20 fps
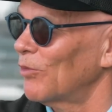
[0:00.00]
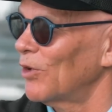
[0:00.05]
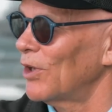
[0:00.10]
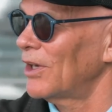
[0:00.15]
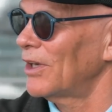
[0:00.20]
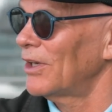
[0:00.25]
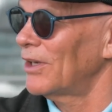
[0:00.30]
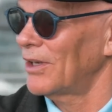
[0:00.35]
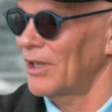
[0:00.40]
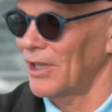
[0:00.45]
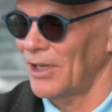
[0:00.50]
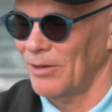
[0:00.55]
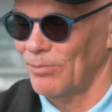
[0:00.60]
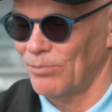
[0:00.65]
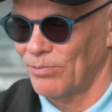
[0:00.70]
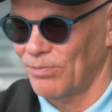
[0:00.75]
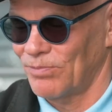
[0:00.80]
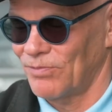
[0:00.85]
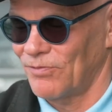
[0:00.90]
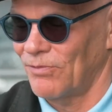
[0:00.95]
when they
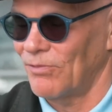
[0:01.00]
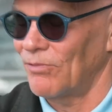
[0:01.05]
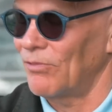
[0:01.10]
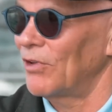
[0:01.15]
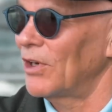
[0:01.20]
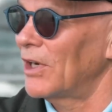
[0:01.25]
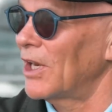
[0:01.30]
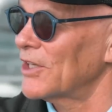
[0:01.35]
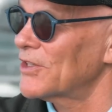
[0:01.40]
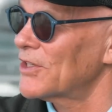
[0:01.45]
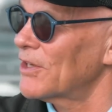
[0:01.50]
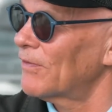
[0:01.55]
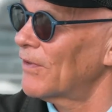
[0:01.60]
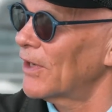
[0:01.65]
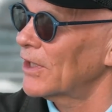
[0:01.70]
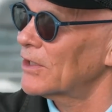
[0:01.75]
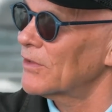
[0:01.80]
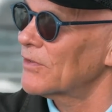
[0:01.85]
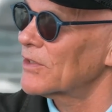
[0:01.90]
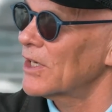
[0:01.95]
realized the
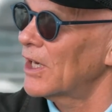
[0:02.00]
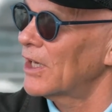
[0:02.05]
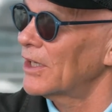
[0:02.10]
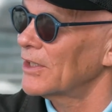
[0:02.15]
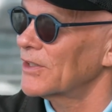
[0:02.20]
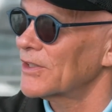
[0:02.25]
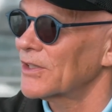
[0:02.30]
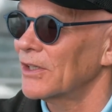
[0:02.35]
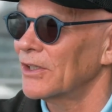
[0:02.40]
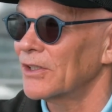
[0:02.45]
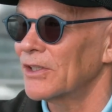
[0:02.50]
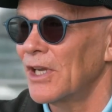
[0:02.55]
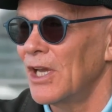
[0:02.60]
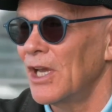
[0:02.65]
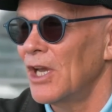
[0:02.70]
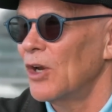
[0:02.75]
effect of sliding skirts,